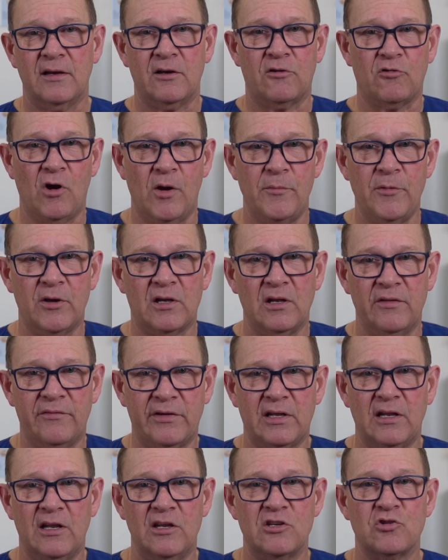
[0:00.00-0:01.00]

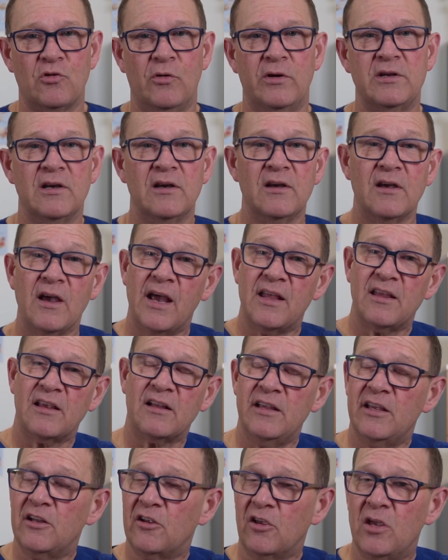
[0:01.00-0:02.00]
acromioclavicular joint, and
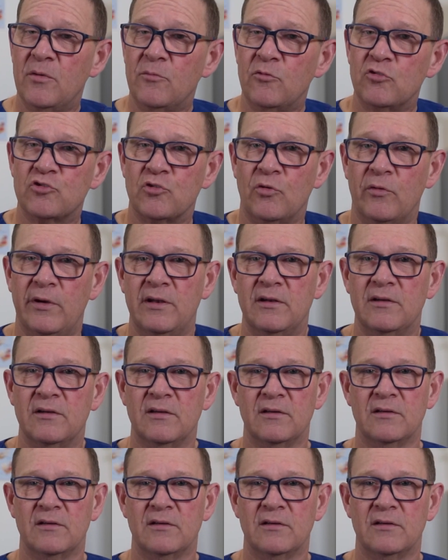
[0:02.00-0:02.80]
the glenohumeral joint.